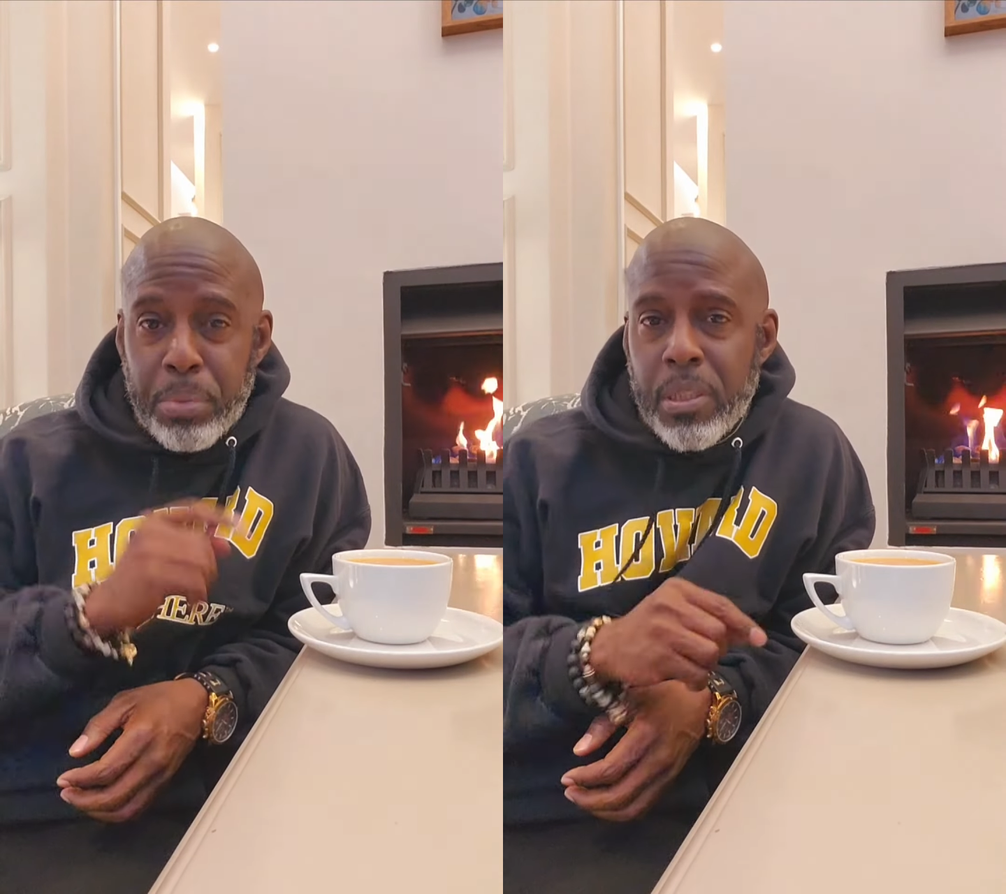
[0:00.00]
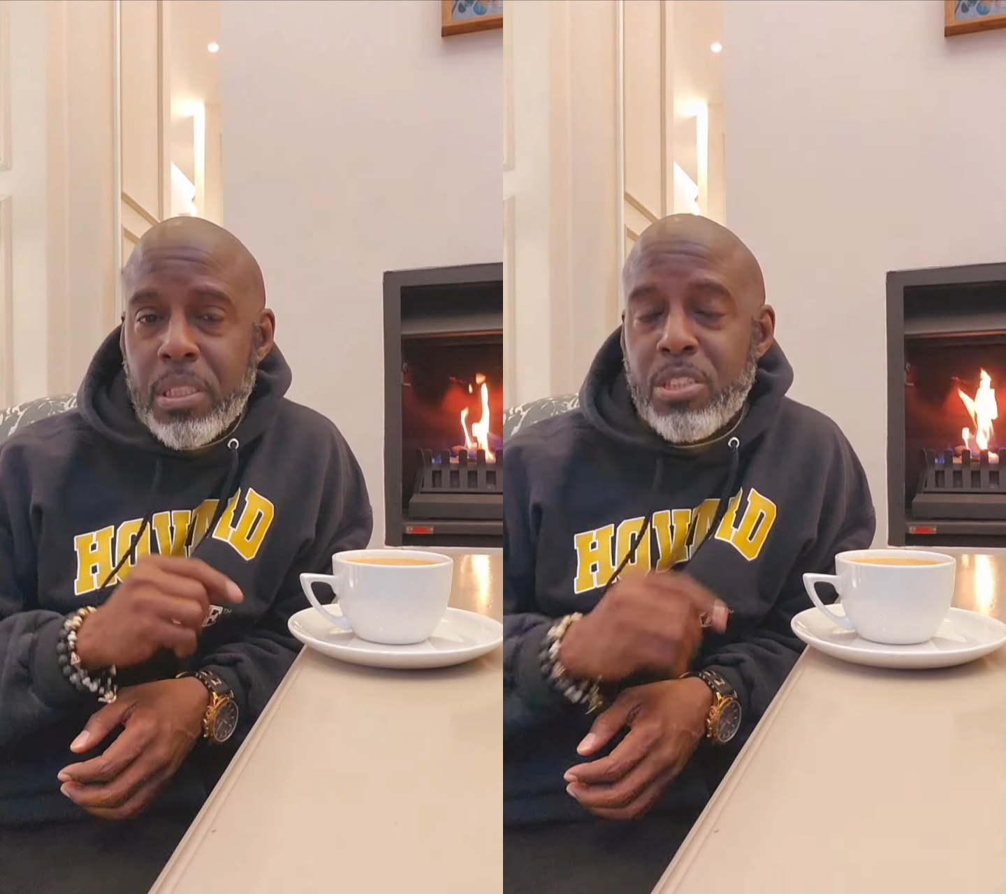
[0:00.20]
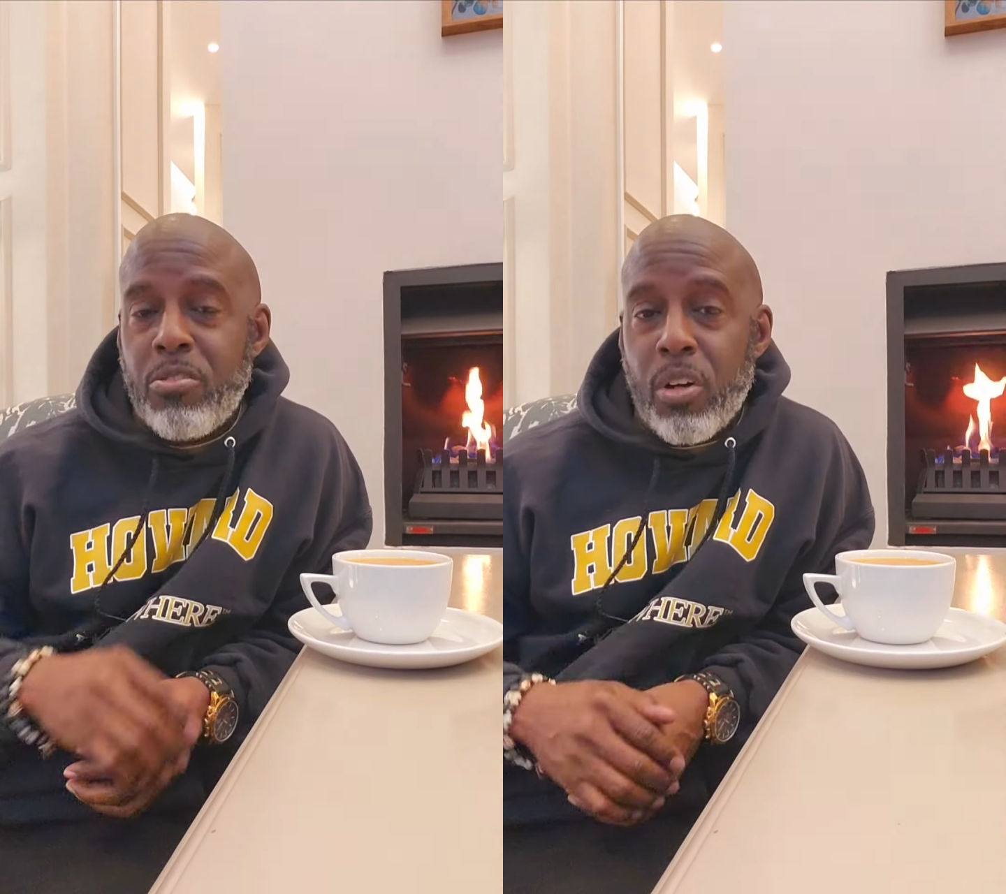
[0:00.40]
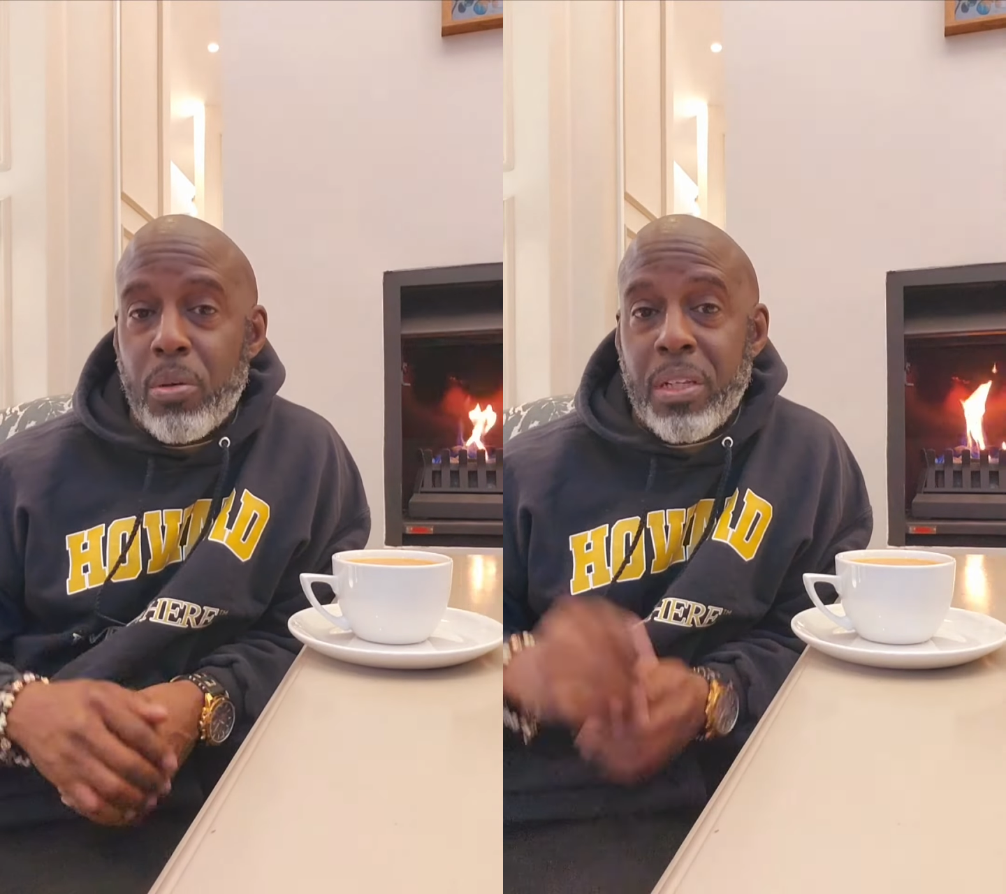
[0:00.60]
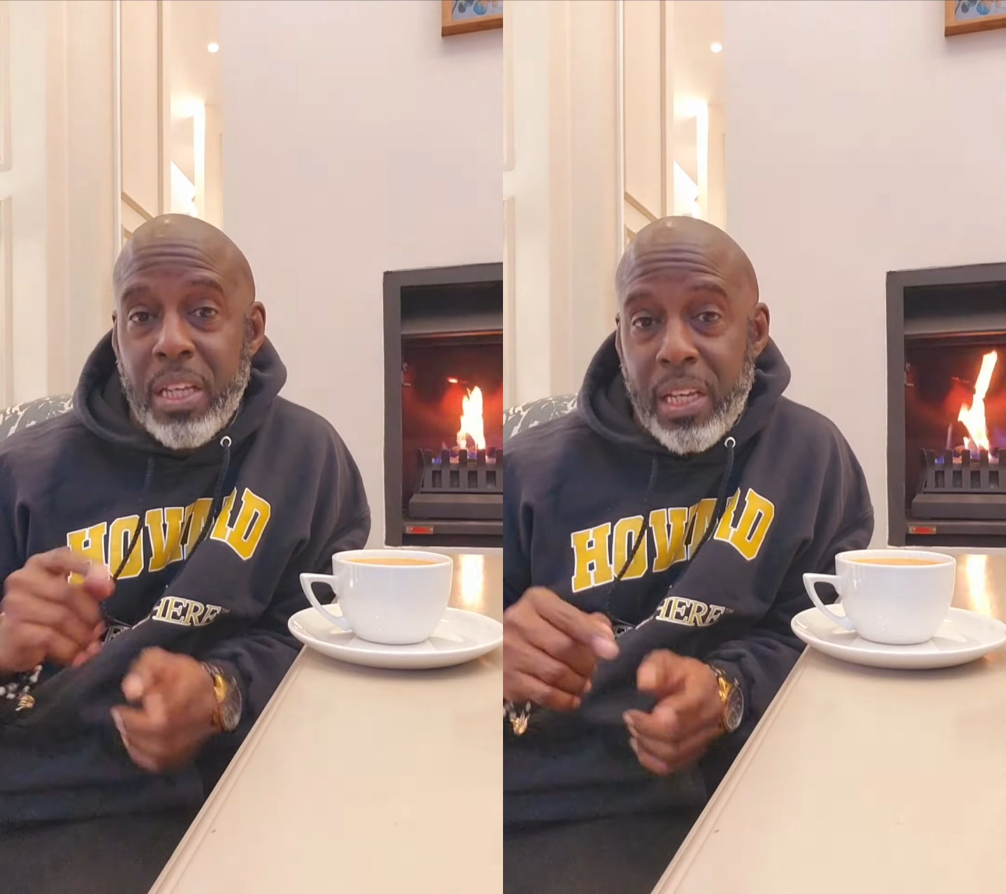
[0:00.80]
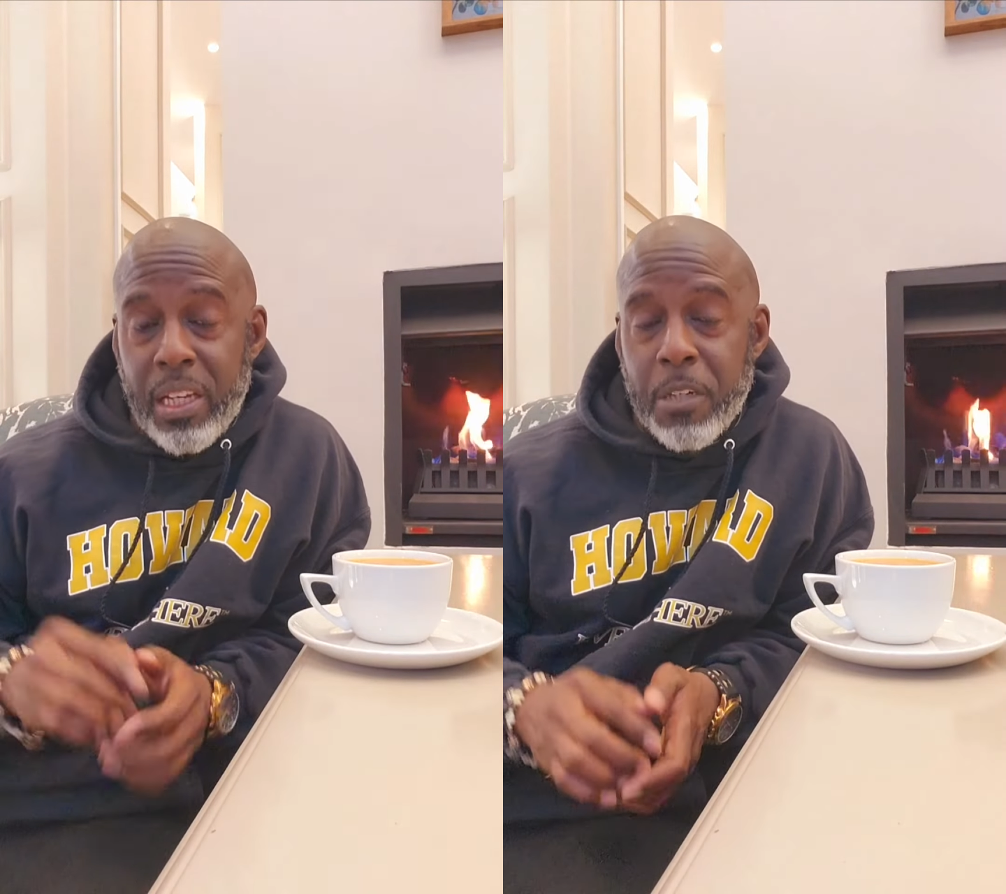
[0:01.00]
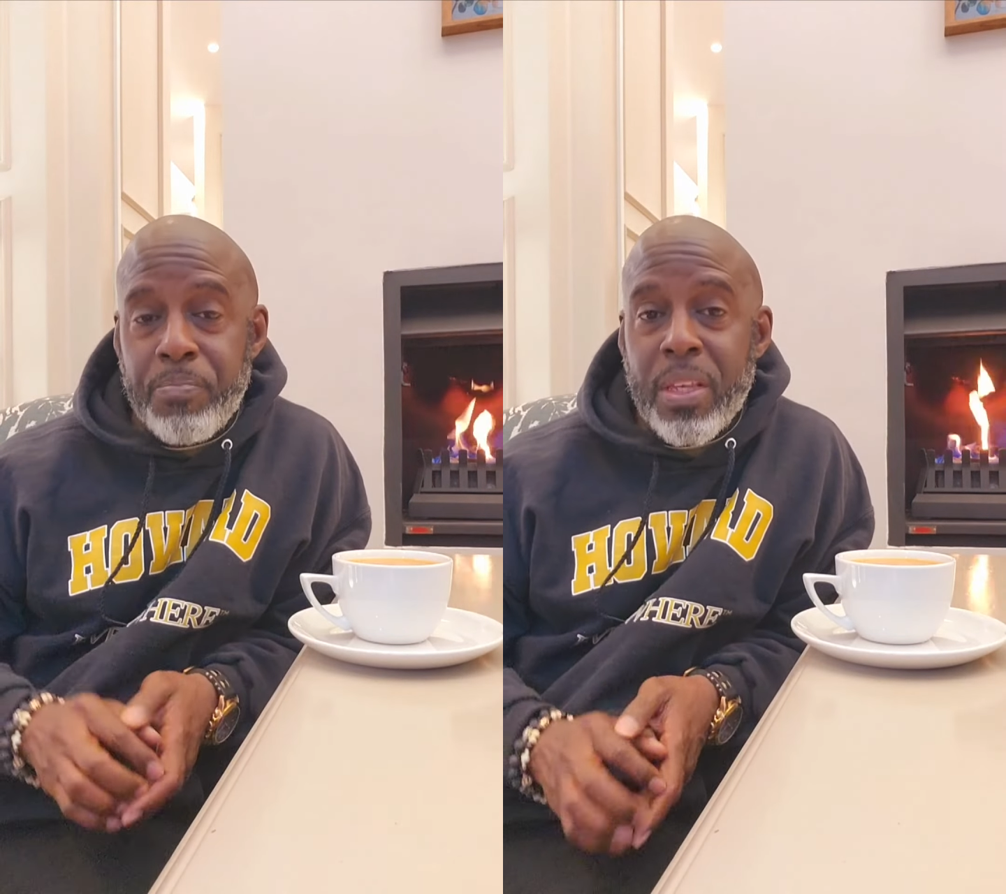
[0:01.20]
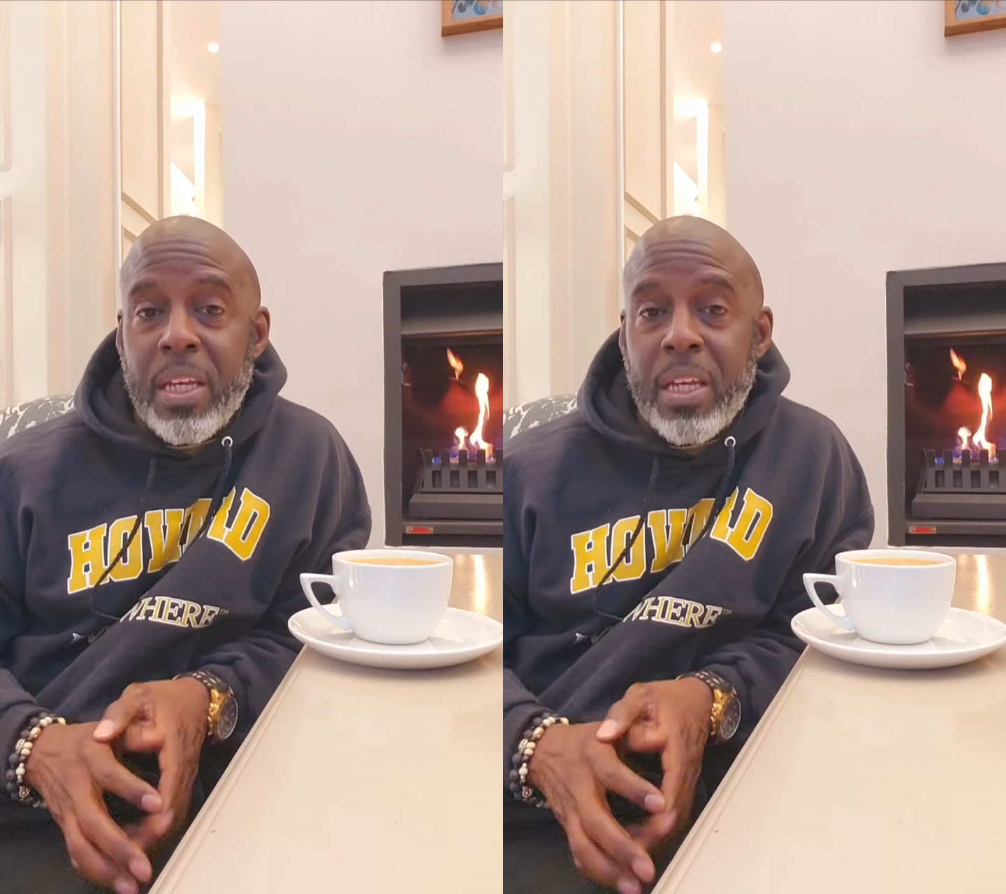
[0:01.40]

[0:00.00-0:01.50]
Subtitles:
bush is grown here